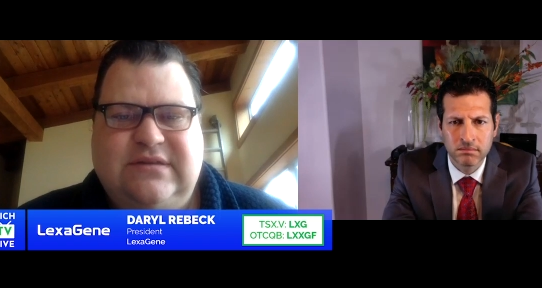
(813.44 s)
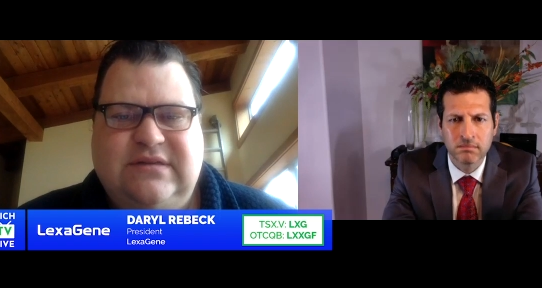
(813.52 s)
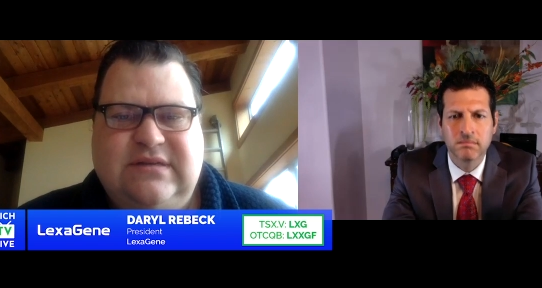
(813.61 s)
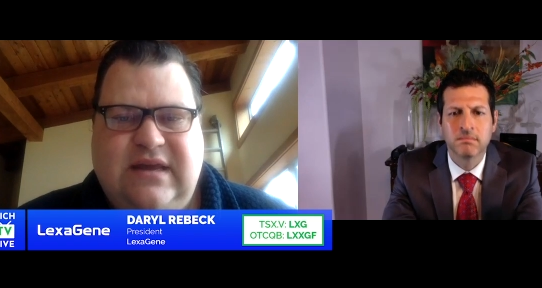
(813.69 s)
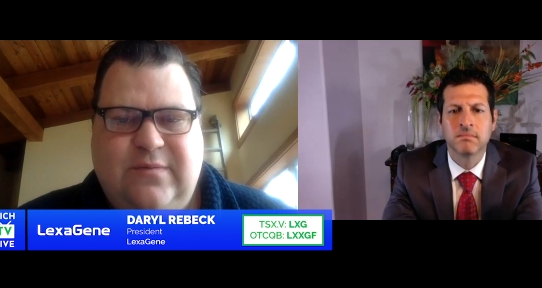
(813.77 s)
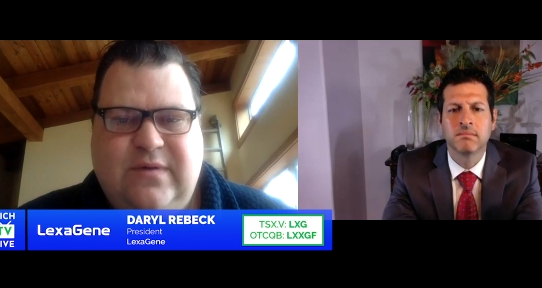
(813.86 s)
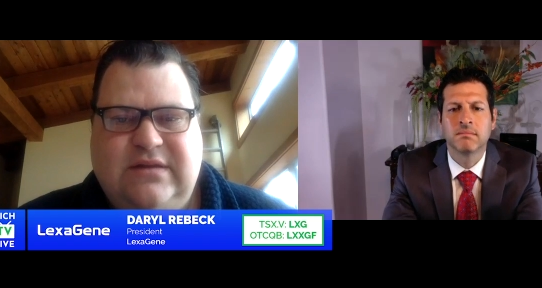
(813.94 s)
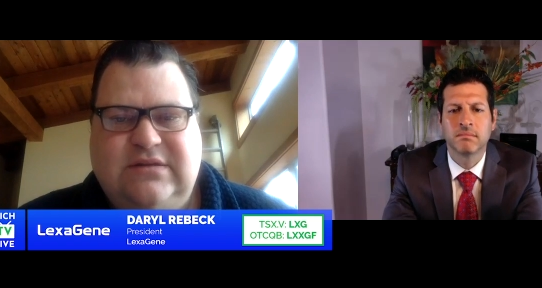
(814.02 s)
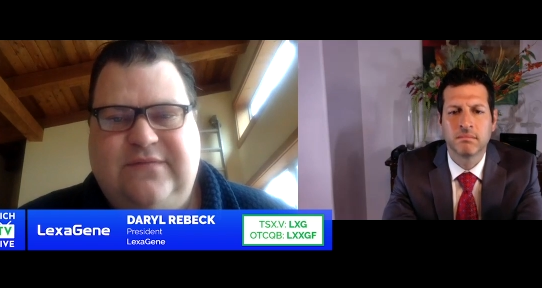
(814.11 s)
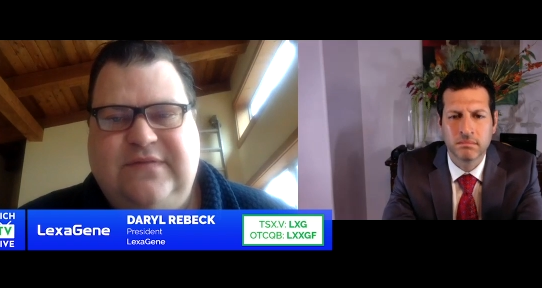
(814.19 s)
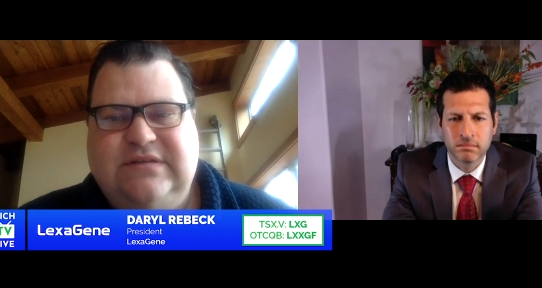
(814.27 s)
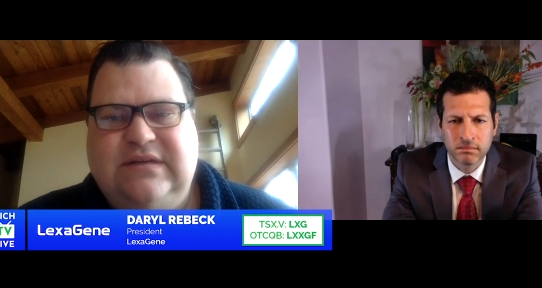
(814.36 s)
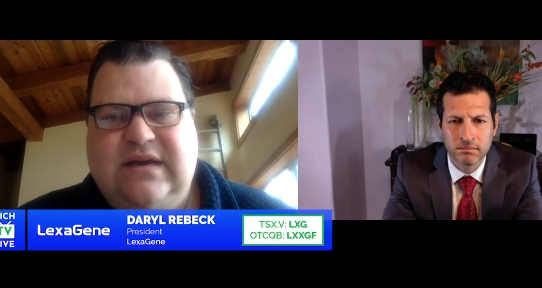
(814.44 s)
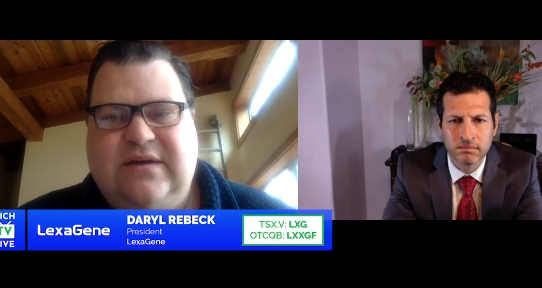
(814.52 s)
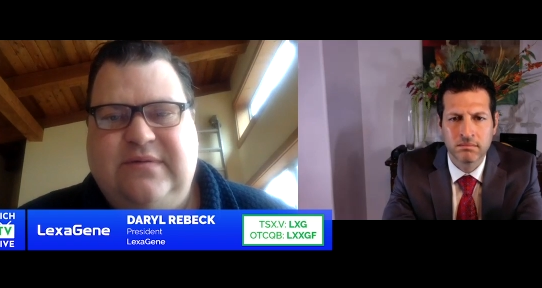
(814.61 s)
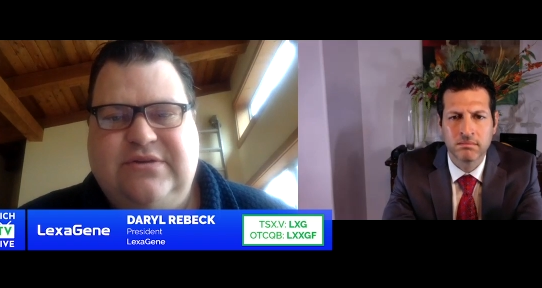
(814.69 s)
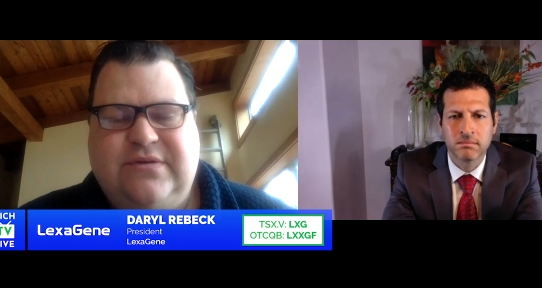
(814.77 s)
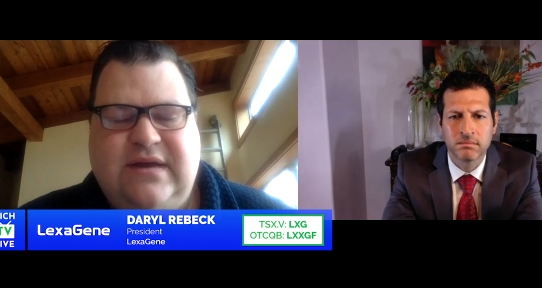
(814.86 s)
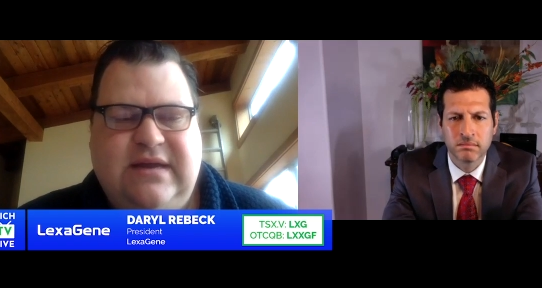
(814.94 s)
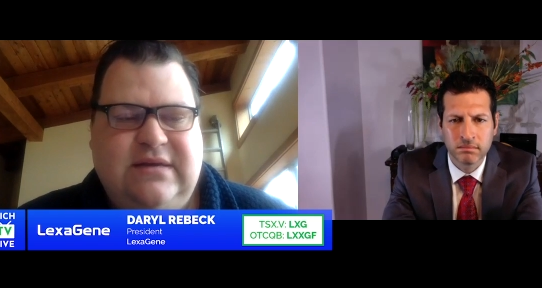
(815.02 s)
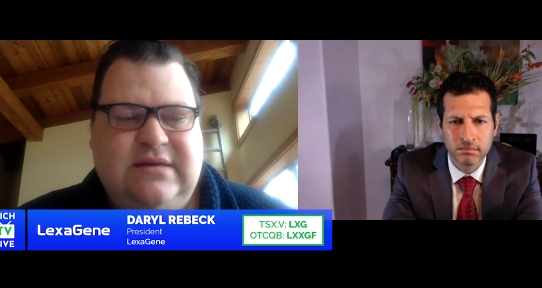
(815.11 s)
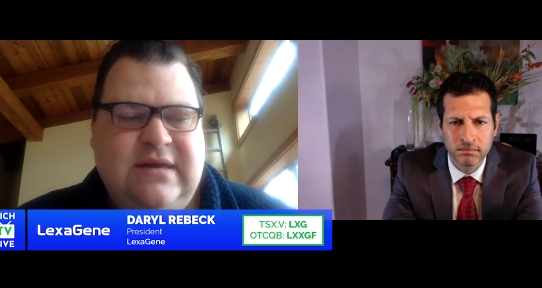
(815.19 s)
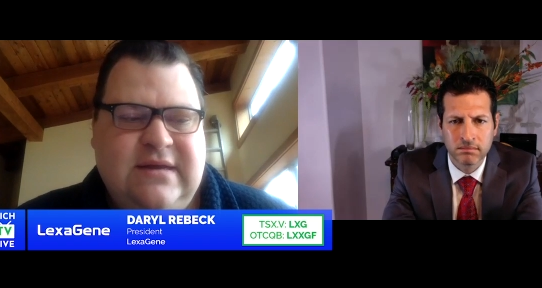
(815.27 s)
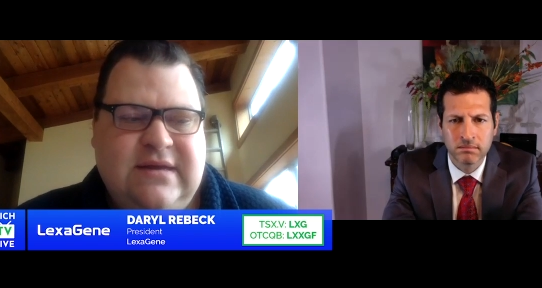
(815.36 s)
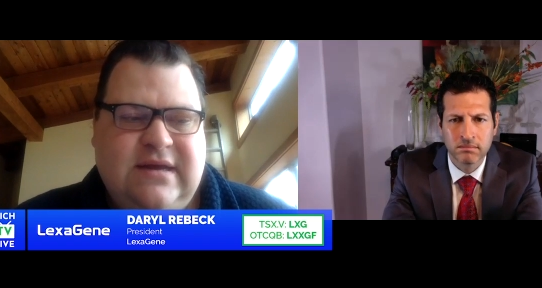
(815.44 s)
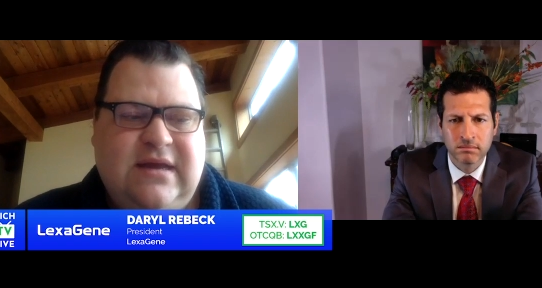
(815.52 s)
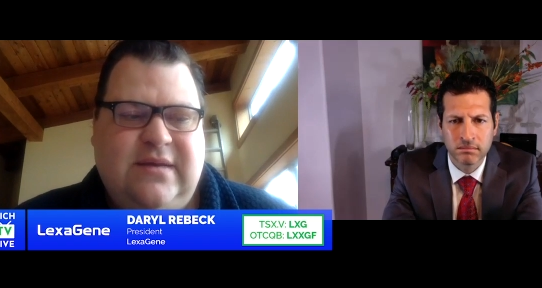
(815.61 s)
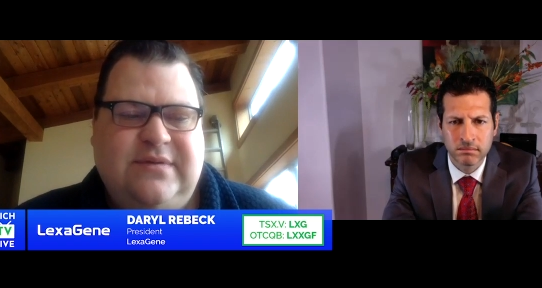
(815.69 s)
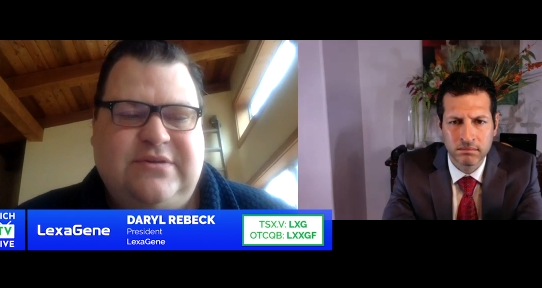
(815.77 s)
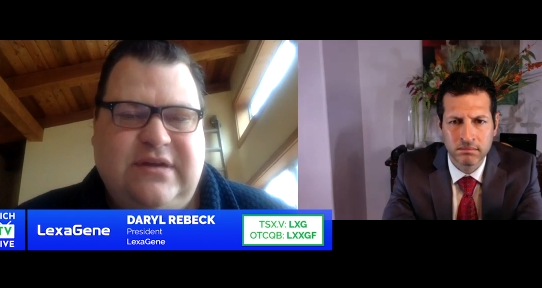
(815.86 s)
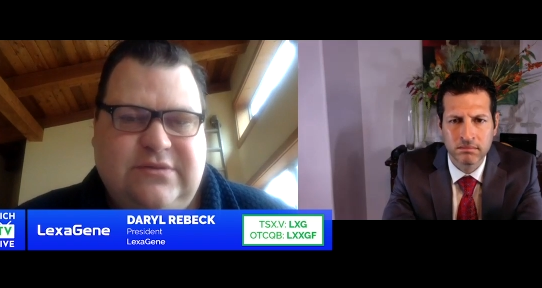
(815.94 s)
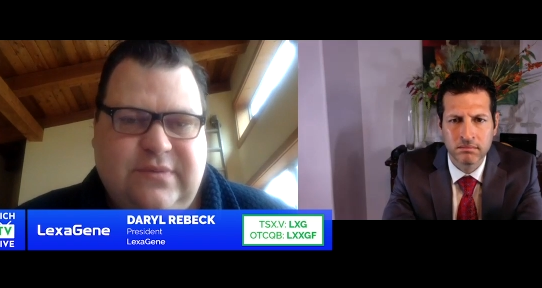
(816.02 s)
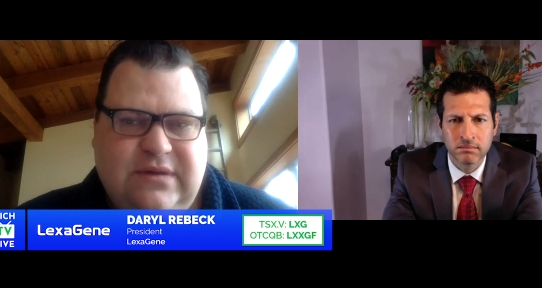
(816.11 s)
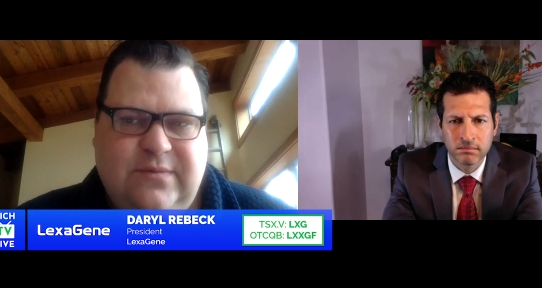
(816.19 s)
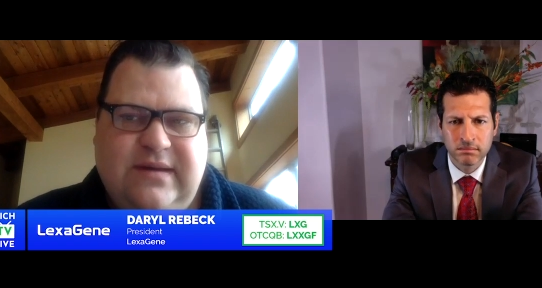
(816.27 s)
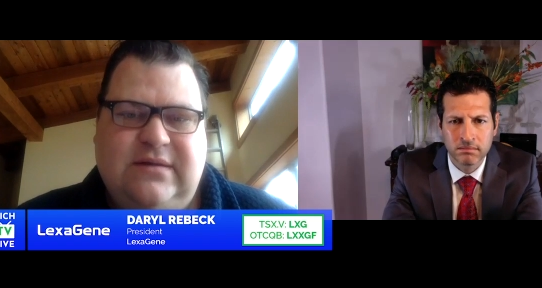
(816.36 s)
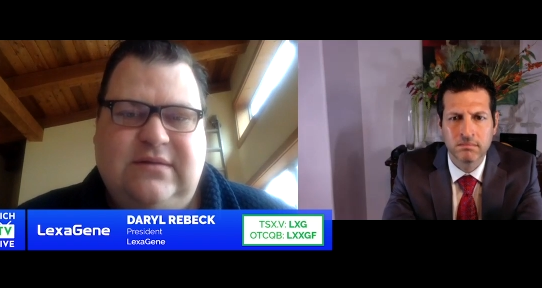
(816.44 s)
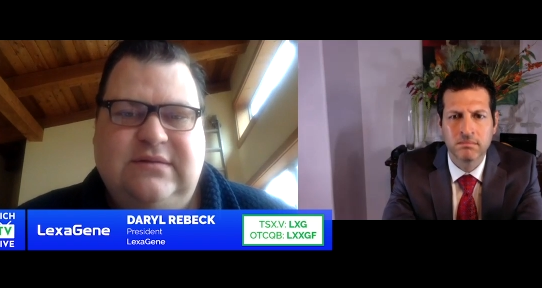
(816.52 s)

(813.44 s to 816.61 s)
Speaker 1: day one. So if you see how we trade, um, it trades really well.